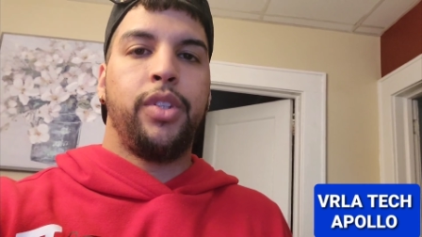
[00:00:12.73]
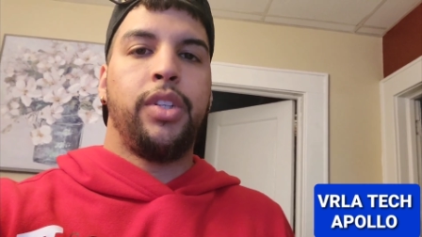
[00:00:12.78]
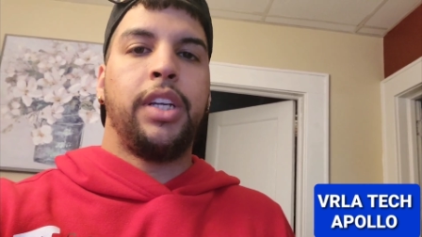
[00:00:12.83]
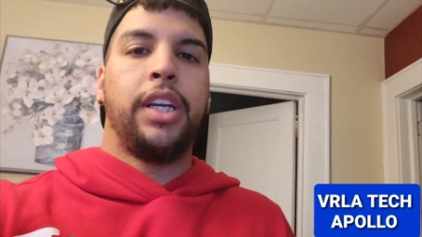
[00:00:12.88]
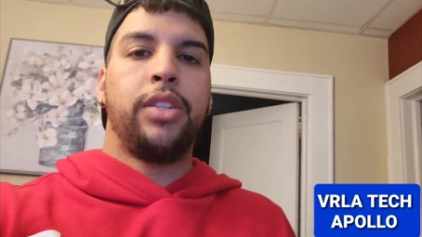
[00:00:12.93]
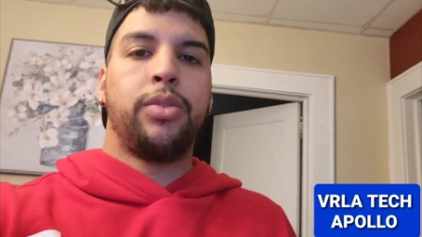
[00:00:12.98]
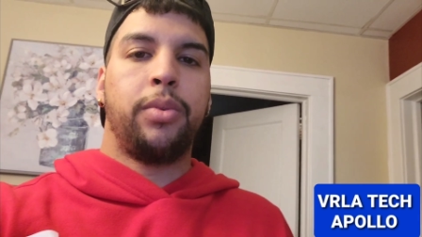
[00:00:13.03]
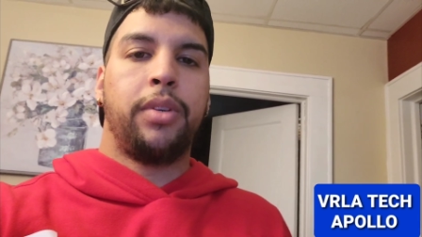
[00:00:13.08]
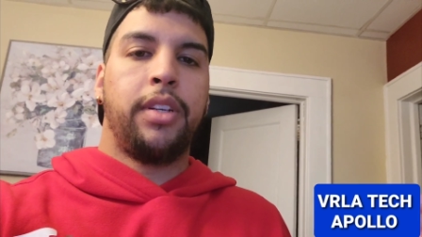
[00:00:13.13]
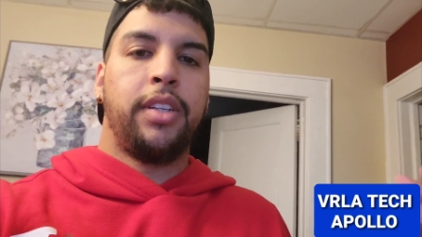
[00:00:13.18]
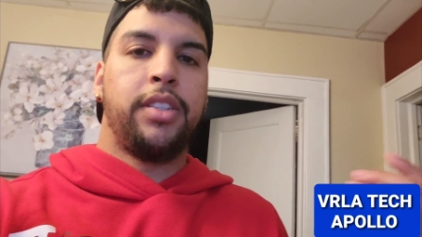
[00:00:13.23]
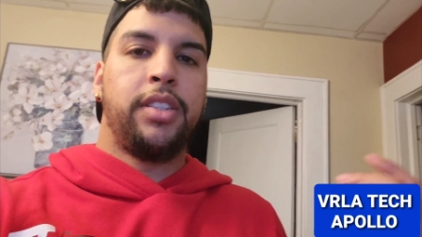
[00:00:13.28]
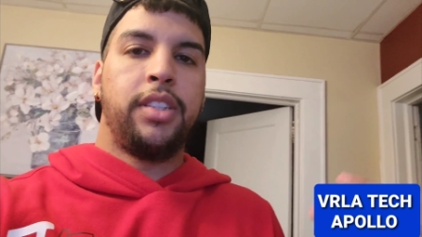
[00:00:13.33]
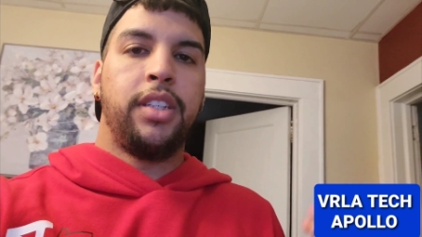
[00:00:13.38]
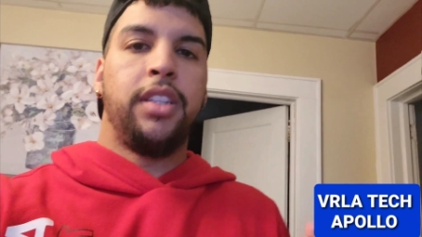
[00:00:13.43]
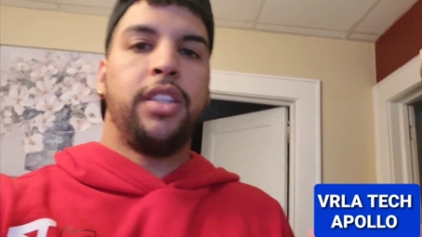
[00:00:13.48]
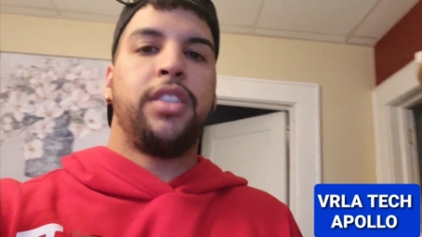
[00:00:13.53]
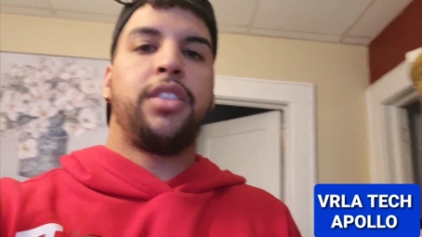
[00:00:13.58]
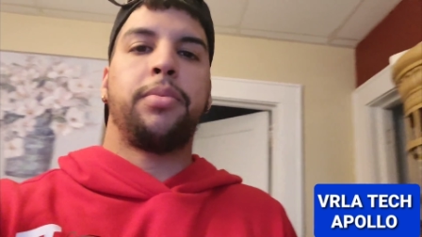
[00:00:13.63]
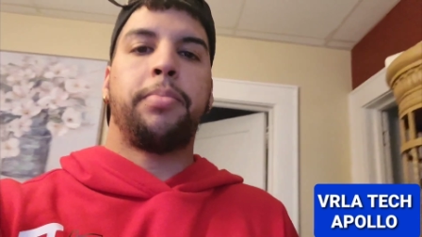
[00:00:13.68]
you guys wanted to
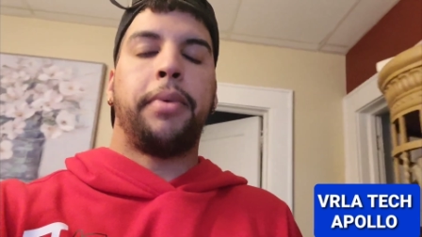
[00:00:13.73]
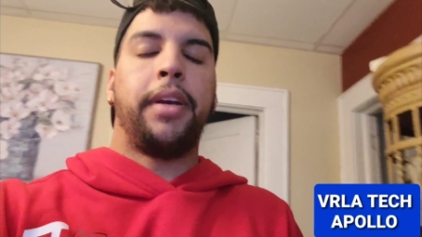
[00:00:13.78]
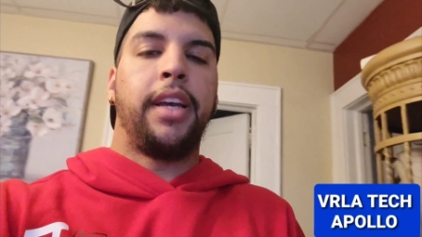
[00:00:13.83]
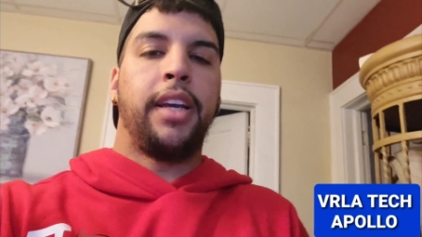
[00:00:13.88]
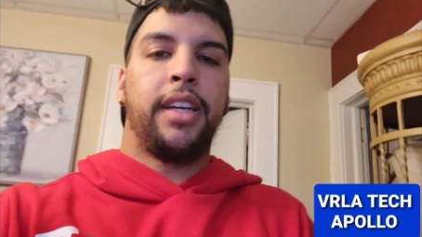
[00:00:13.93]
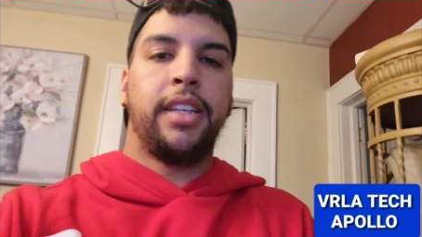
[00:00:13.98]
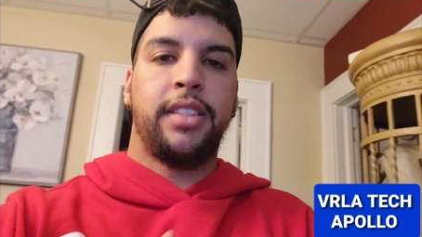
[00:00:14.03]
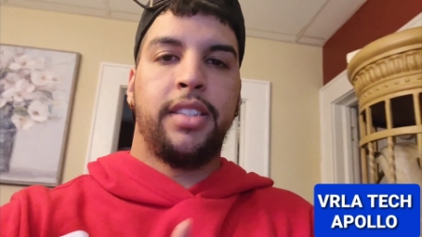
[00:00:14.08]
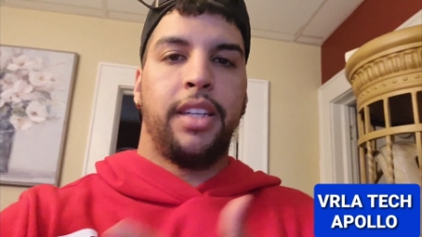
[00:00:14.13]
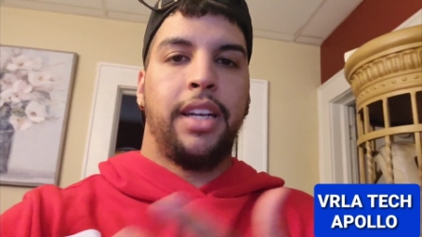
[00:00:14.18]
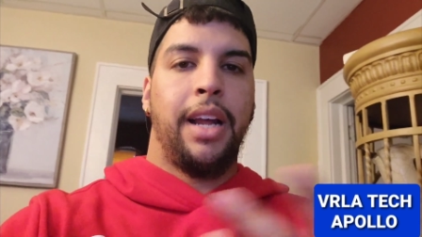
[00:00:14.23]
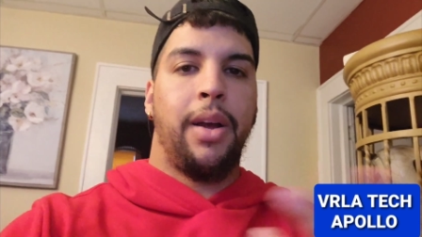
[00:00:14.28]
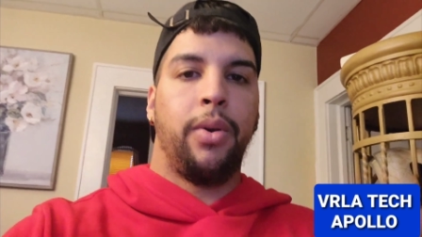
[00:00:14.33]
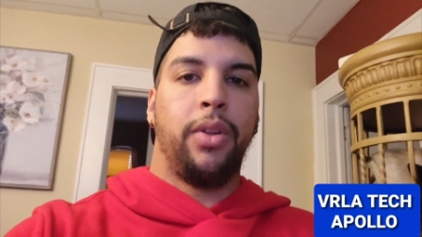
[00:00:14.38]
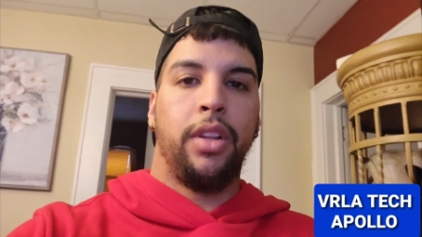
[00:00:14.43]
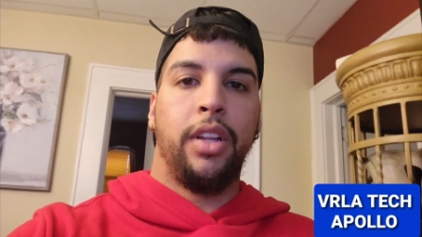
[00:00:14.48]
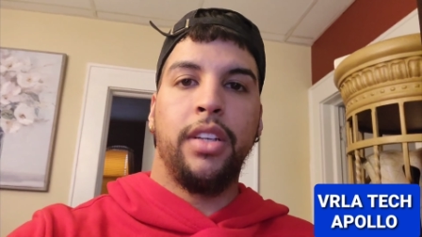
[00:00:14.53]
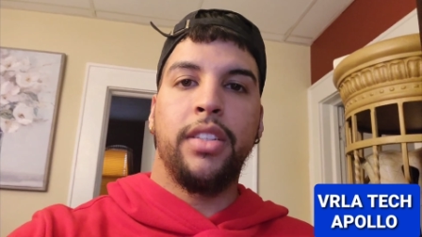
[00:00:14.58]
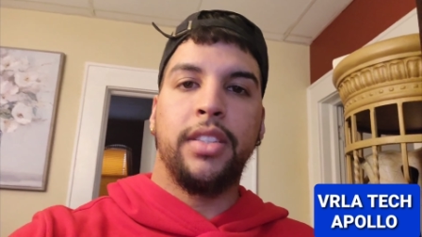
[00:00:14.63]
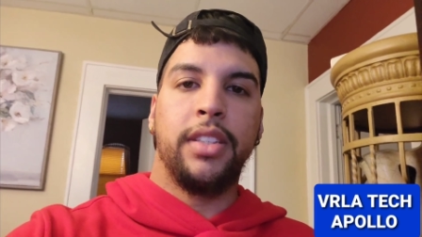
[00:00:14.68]
see the specs and
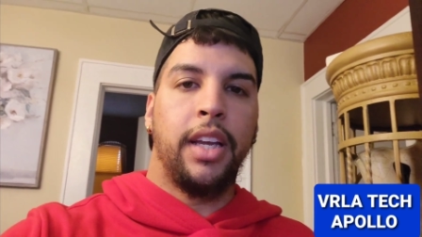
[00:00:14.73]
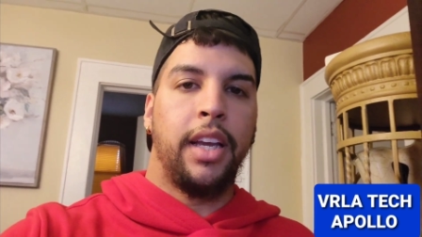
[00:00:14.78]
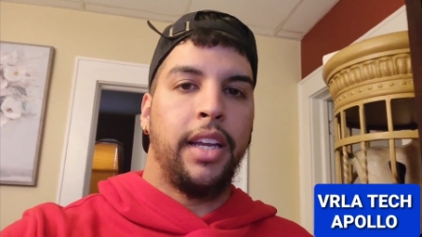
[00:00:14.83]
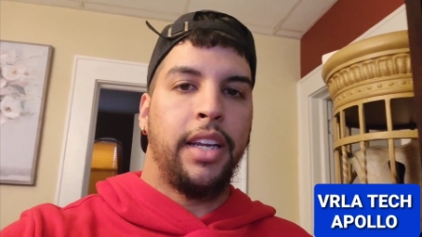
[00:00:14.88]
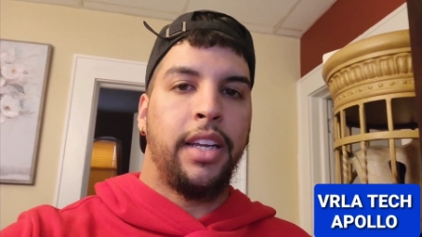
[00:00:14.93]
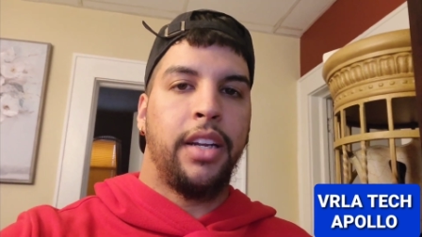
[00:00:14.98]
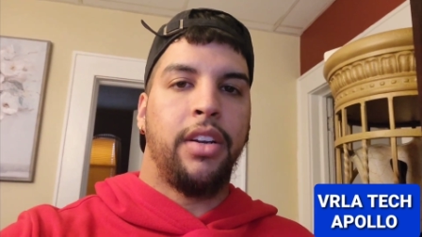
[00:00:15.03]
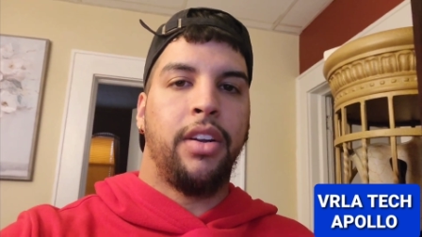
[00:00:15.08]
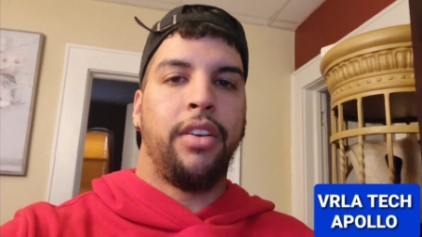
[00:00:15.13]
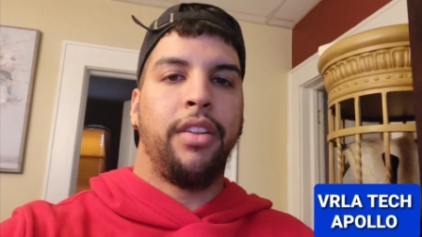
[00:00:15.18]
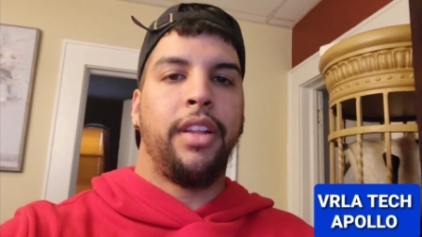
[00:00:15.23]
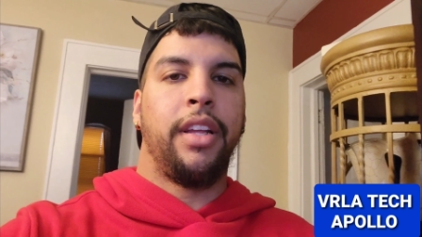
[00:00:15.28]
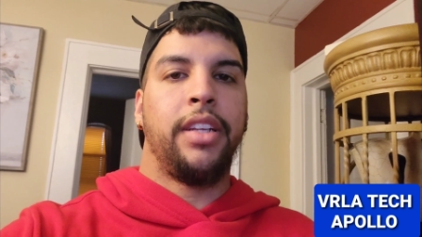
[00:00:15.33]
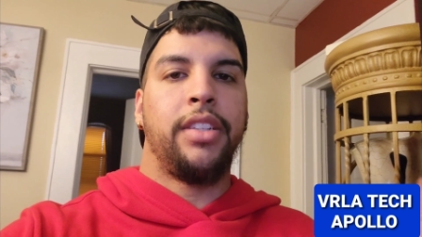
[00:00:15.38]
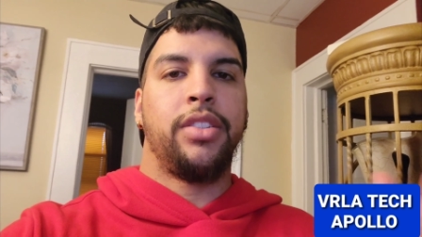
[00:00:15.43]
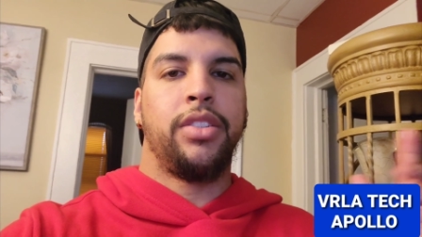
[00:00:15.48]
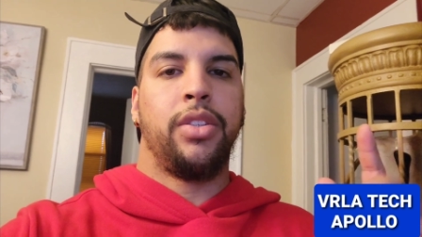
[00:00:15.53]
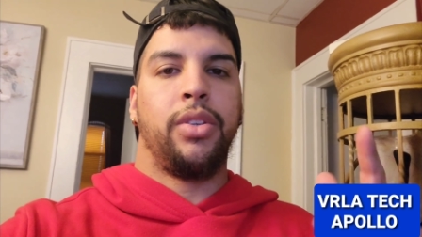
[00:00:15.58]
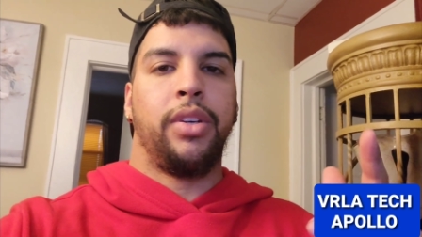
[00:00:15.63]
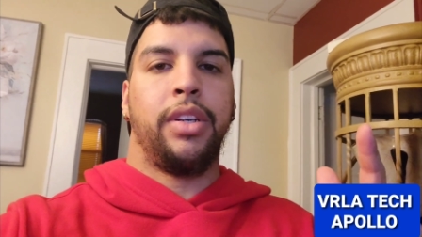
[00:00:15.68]
how it looks like and all
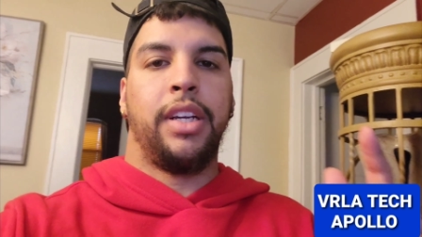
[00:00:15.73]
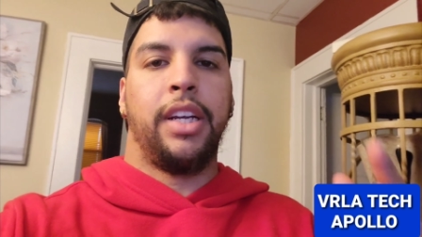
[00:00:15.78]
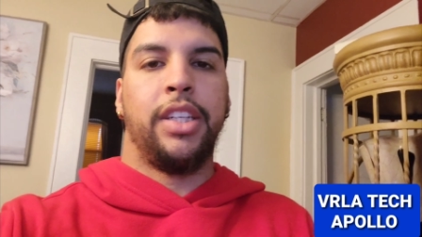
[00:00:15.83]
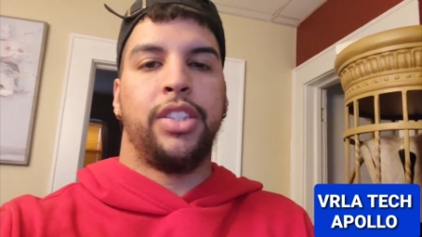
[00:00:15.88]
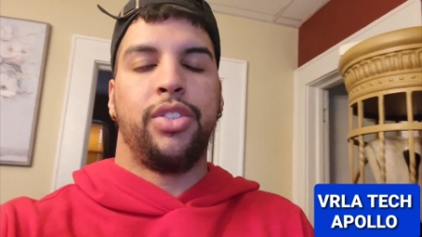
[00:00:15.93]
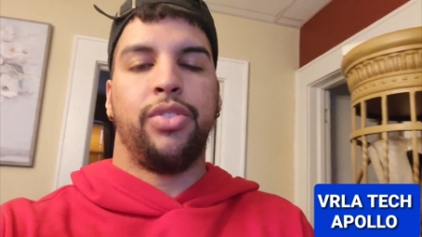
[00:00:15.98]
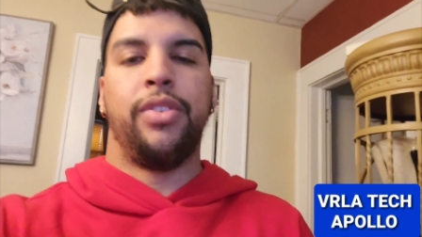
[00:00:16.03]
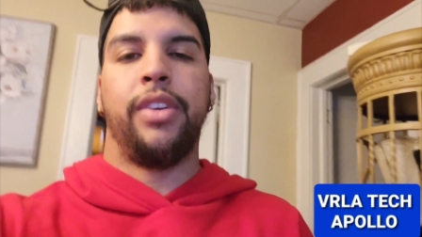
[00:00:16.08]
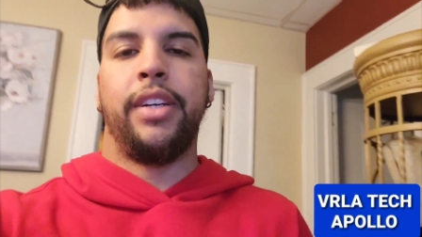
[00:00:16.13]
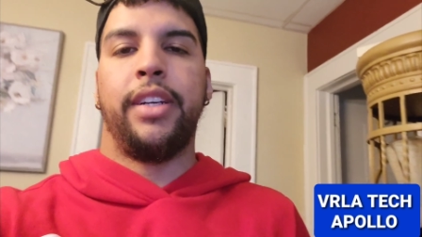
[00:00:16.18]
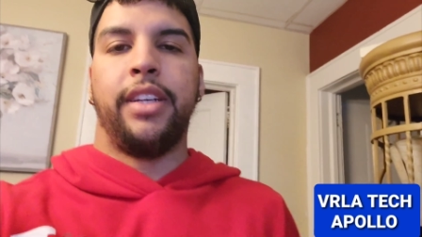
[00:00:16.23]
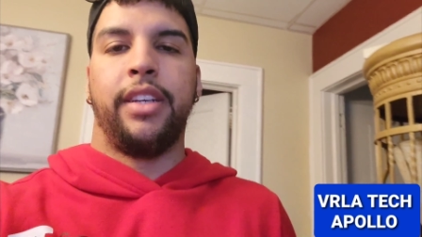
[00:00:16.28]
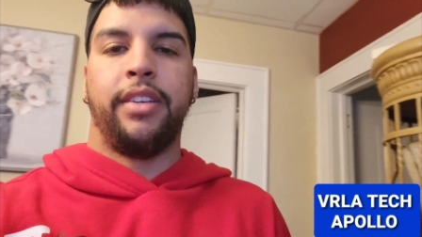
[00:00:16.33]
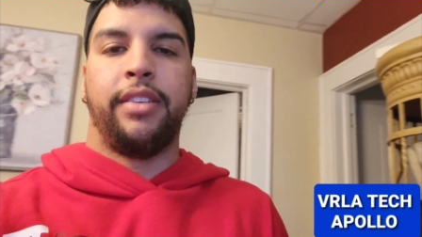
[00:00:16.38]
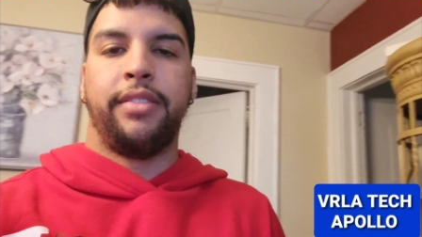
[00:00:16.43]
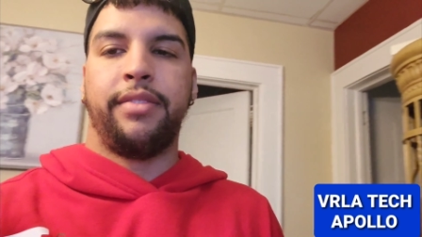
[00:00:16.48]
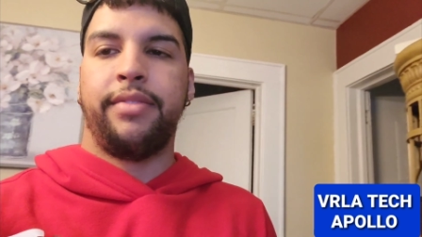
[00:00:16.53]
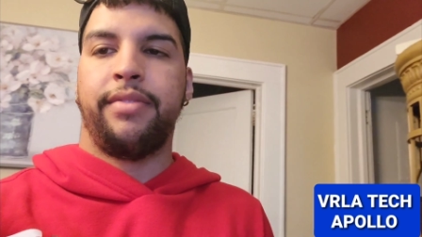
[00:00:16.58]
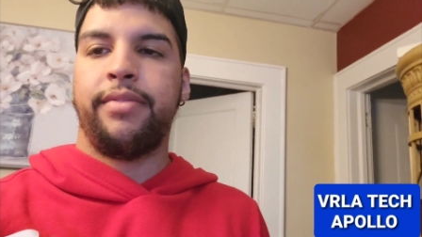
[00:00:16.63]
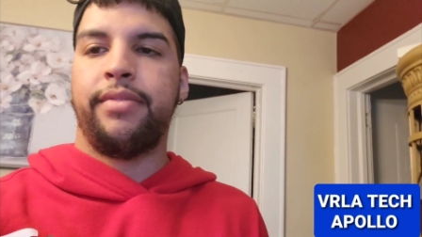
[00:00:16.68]
that, so I got you right
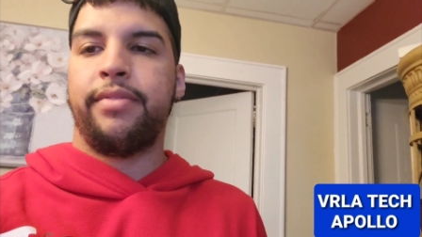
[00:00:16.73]
now.